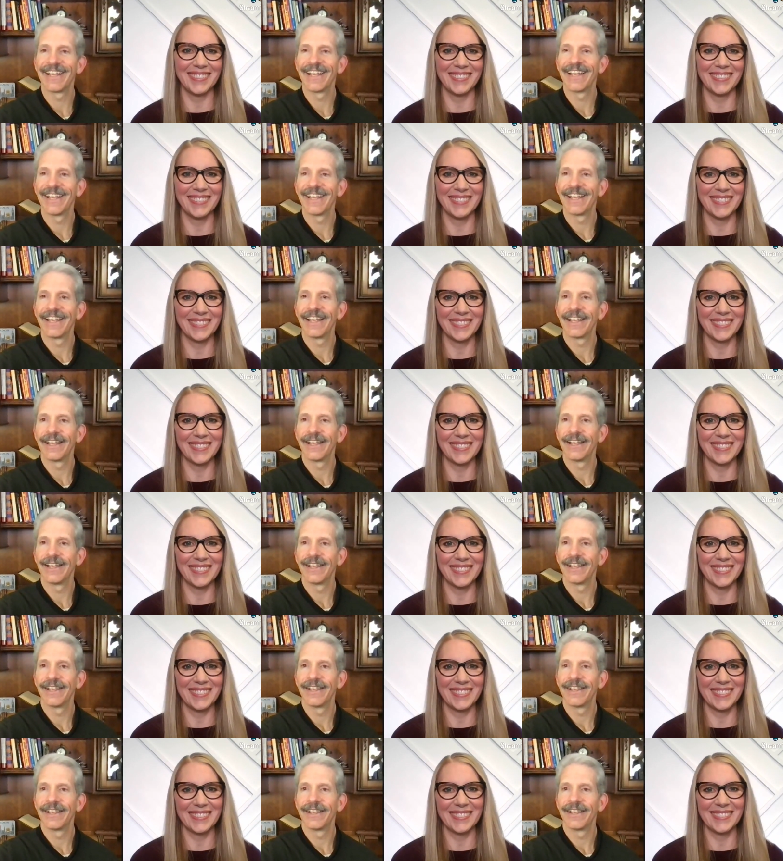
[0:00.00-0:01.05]

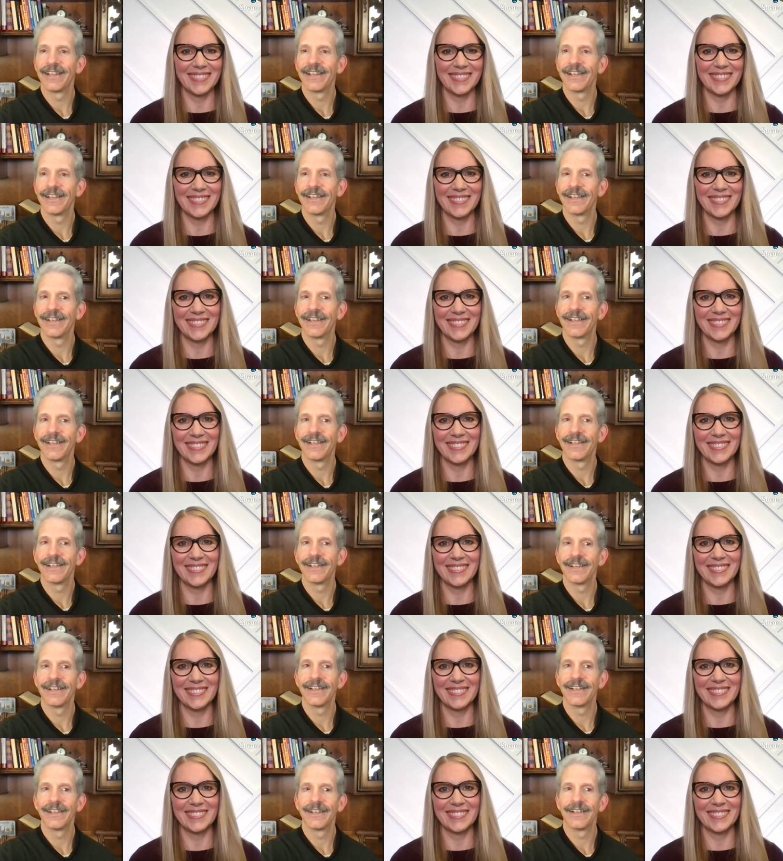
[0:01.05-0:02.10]

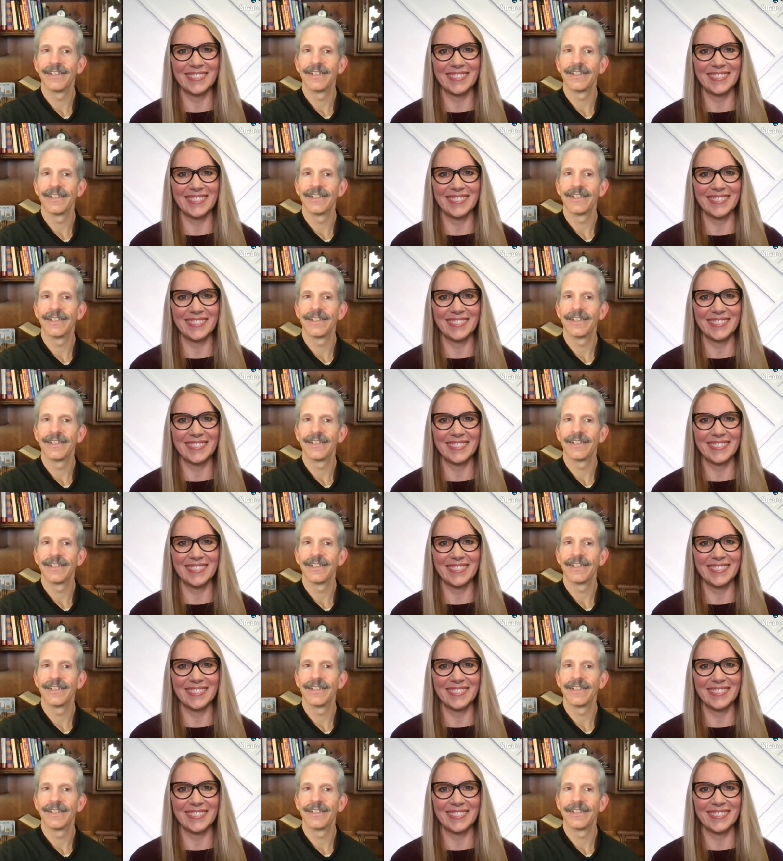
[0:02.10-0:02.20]
(silence)